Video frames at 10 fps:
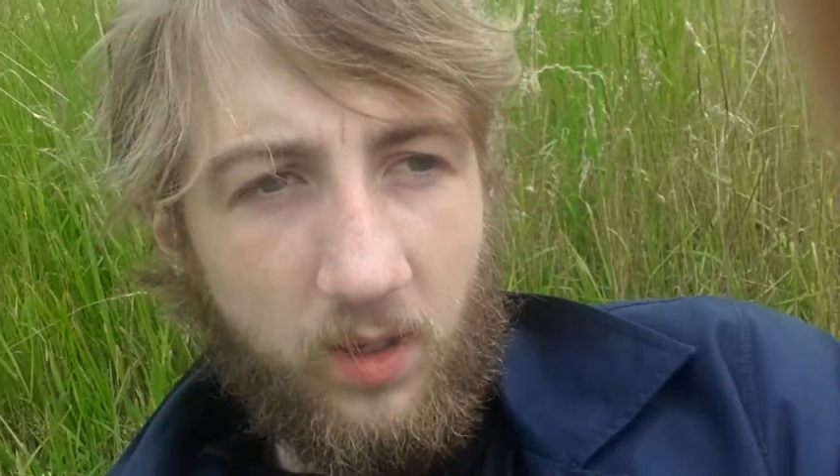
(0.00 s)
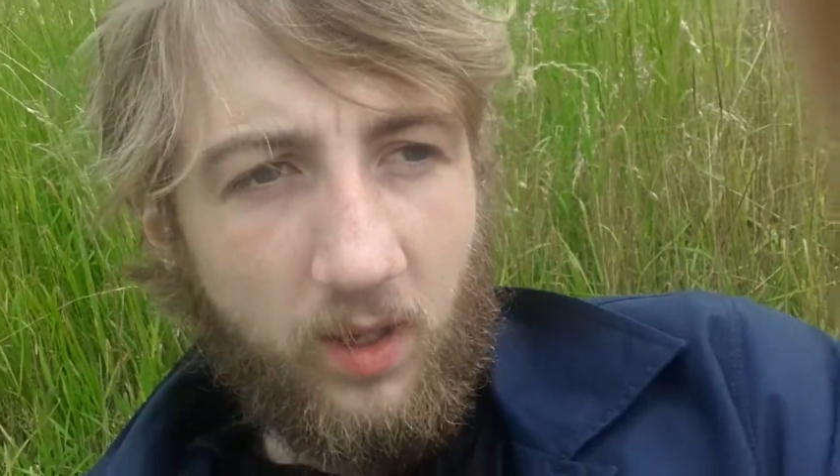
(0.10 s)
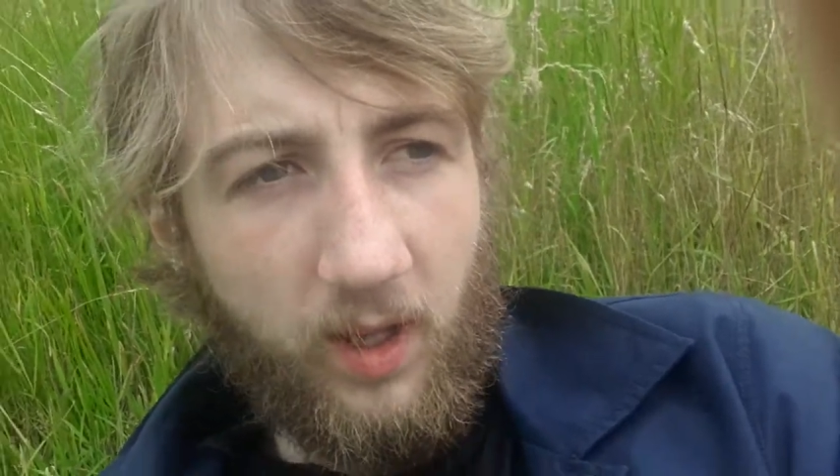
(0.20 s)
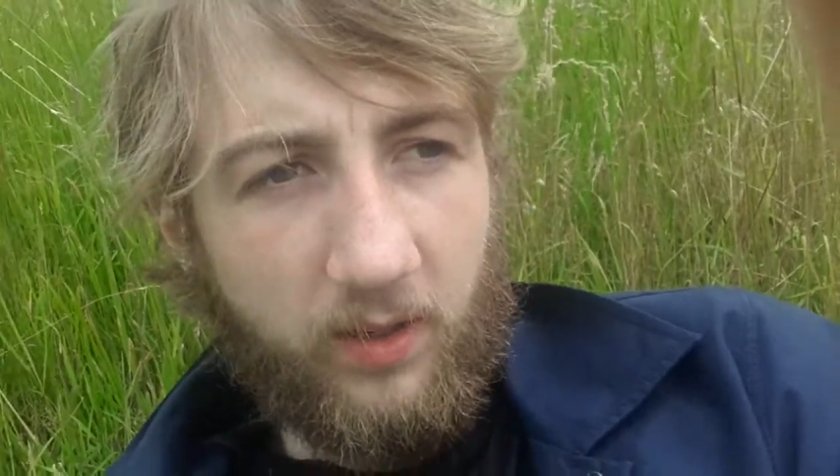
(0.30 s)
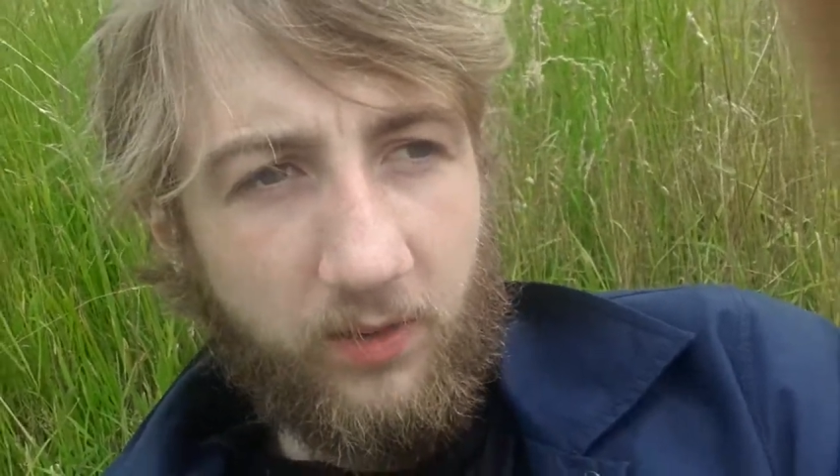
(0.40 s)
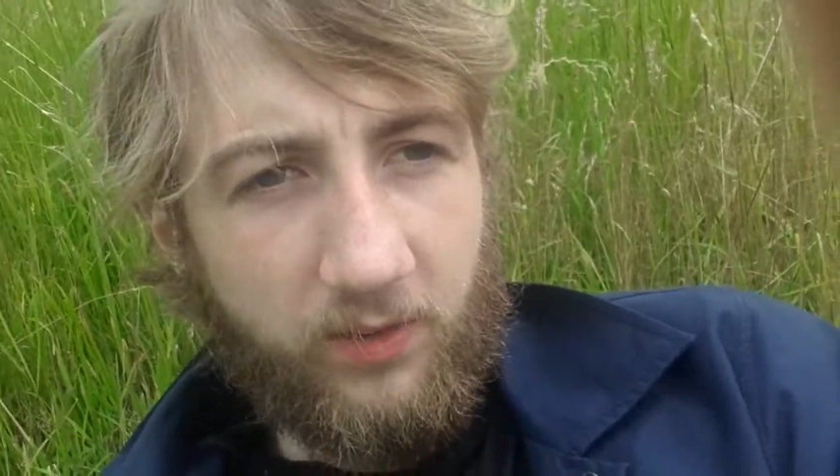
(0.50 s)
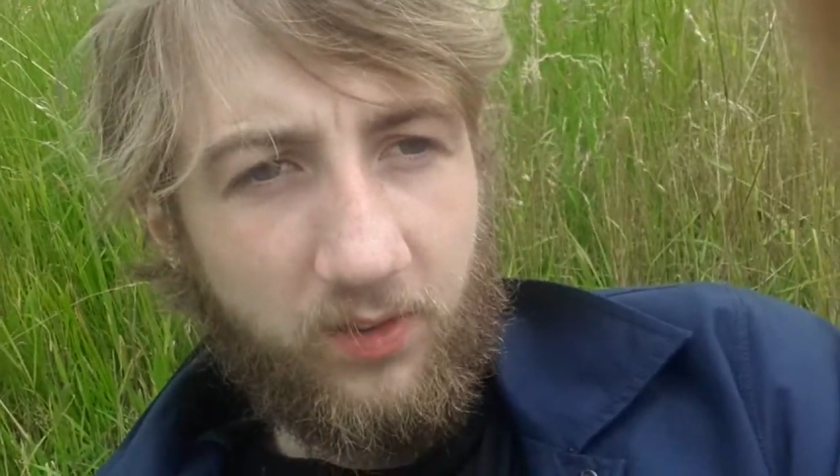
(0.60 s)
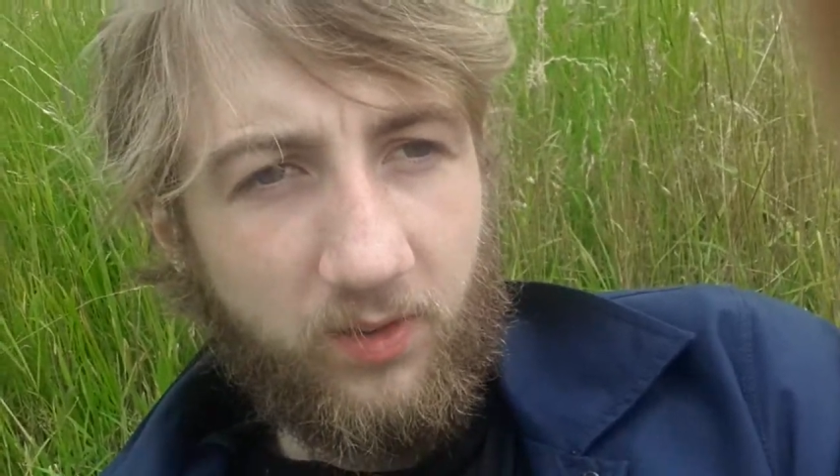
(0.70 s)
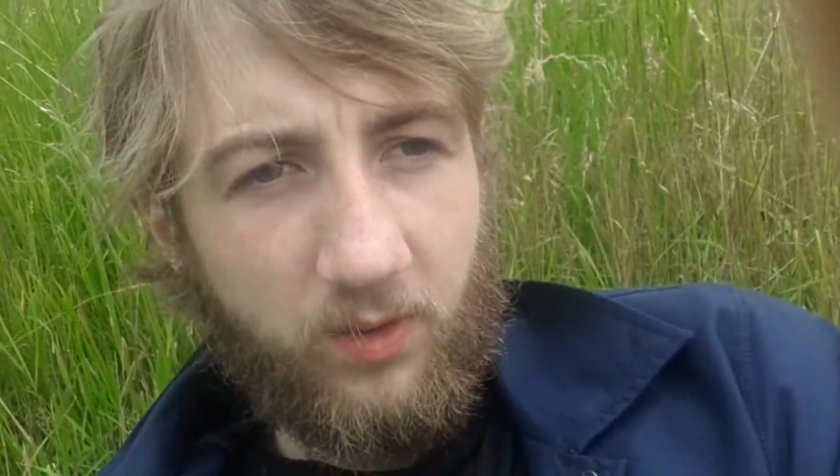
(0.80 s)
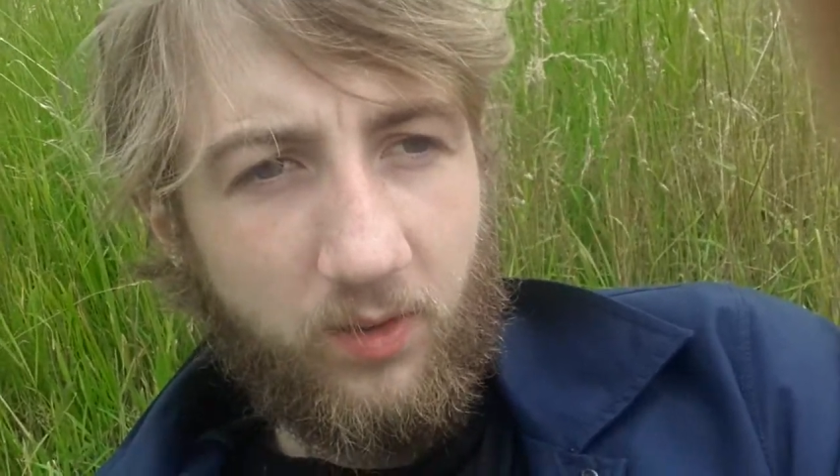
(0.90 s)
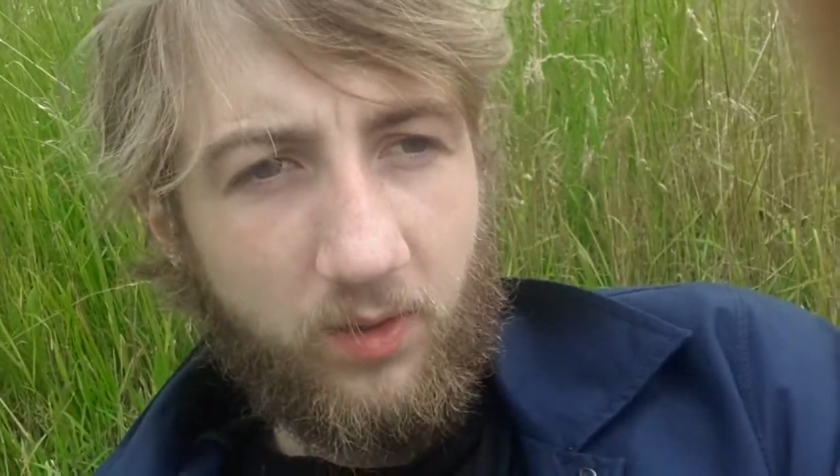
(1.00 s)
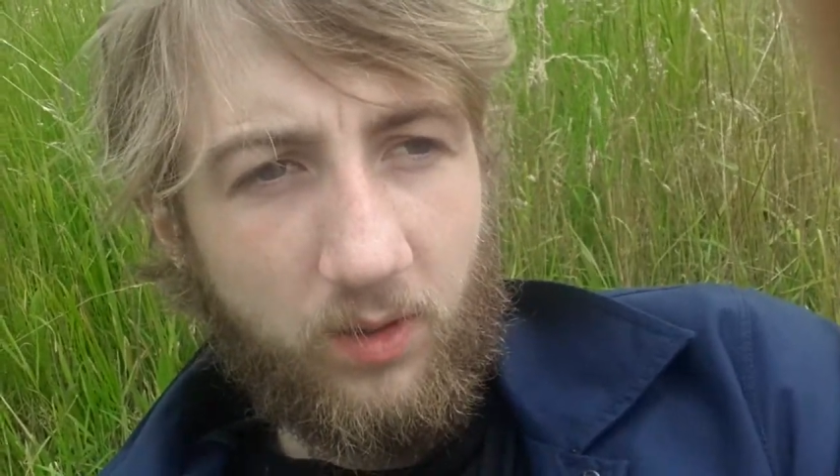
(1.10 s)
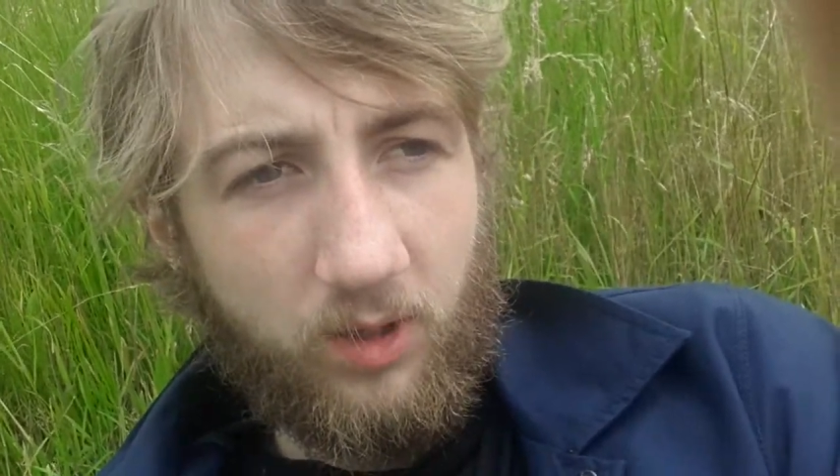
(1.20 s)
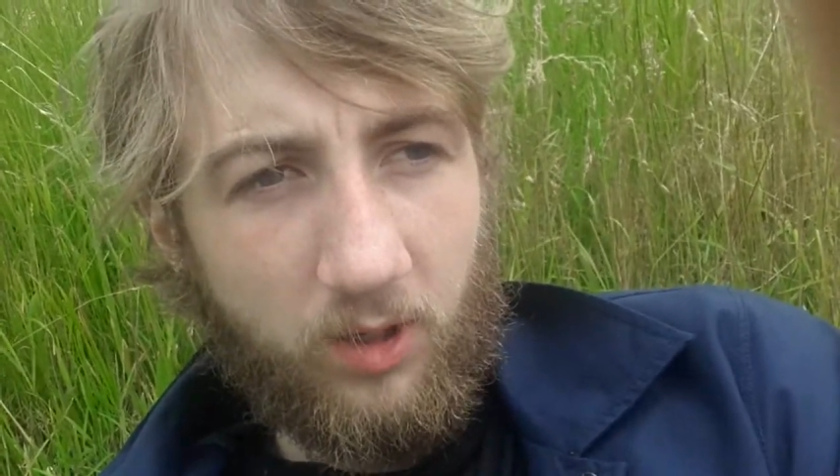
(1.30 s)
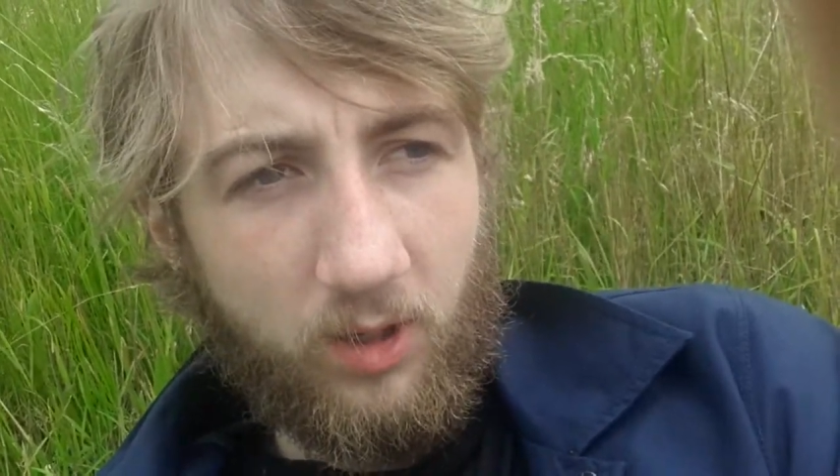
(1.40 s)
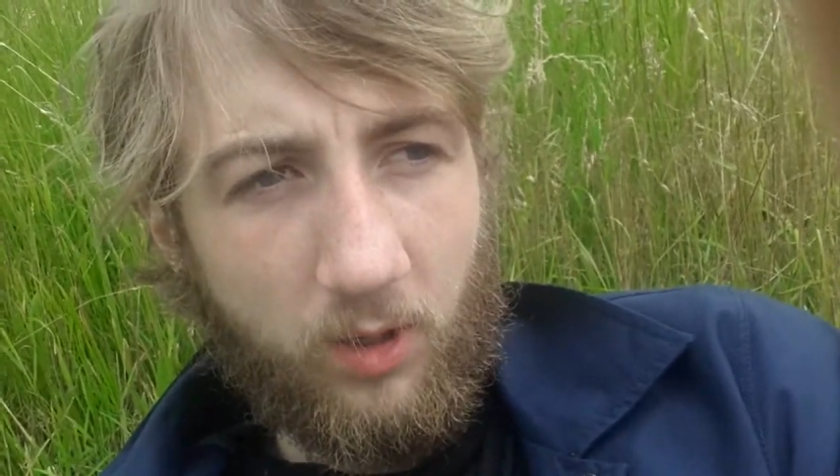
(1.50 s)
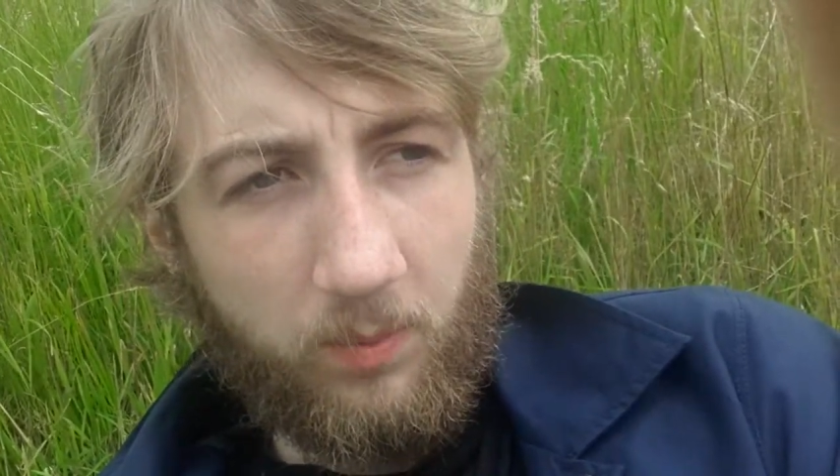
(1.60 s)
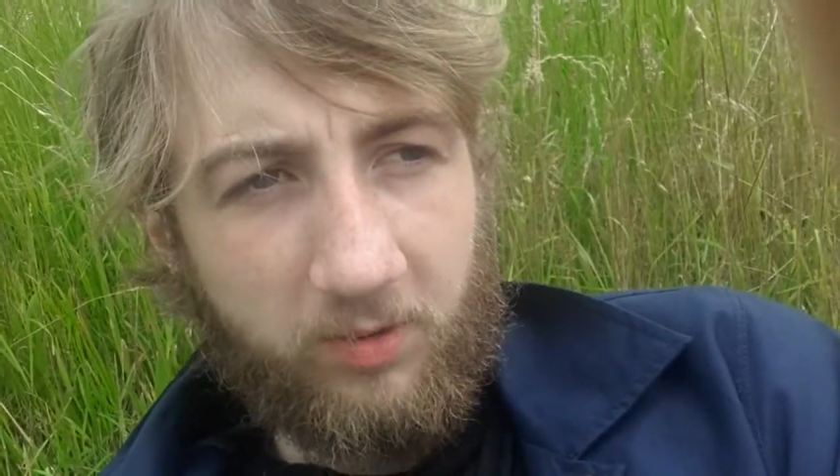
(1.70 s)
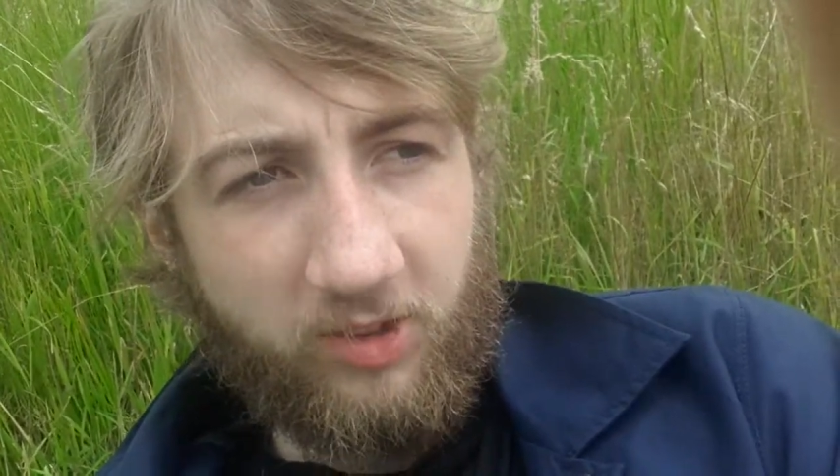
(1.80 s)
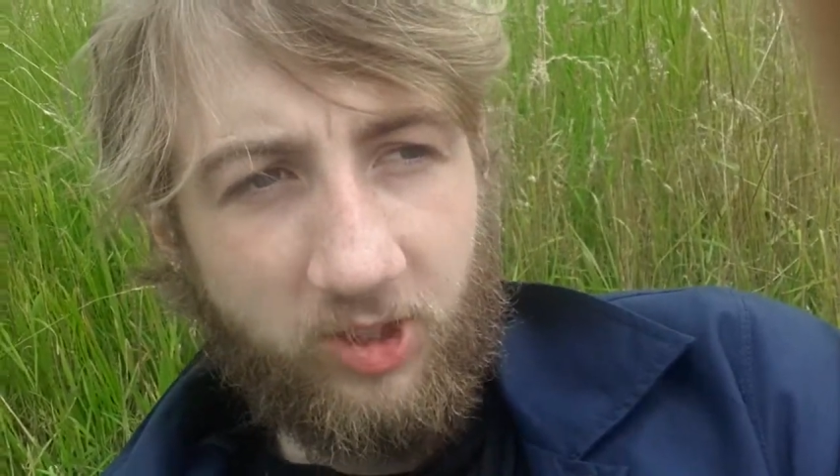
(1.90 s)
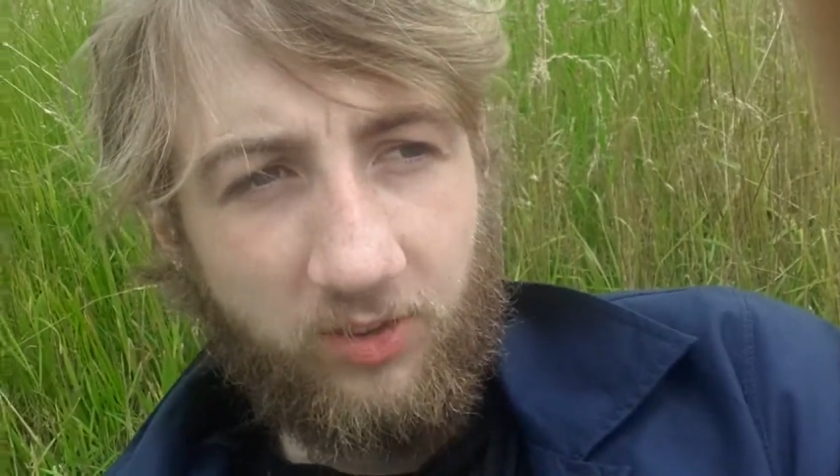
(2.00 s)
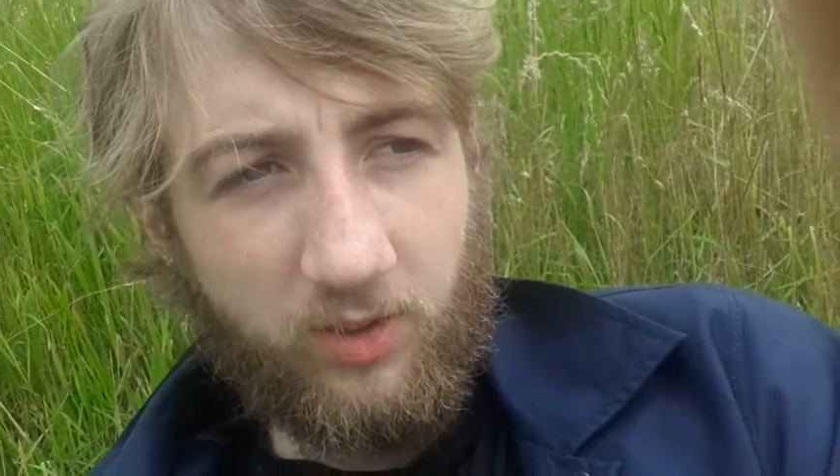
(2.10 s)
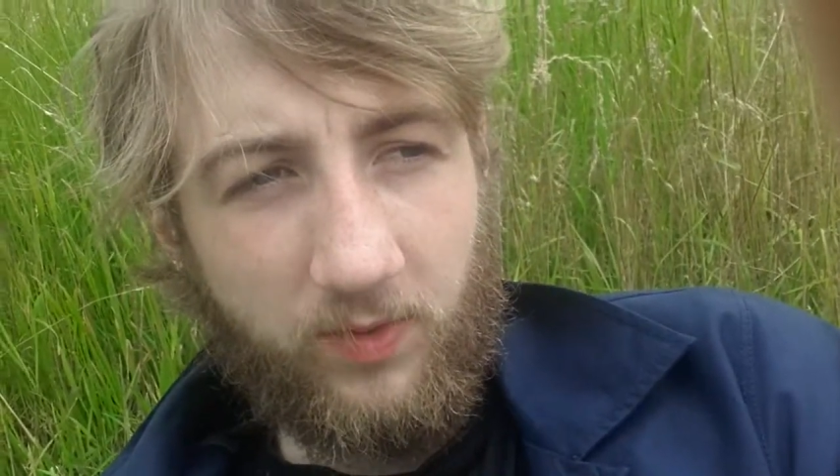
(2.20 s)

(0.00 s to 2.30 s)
and our appreciations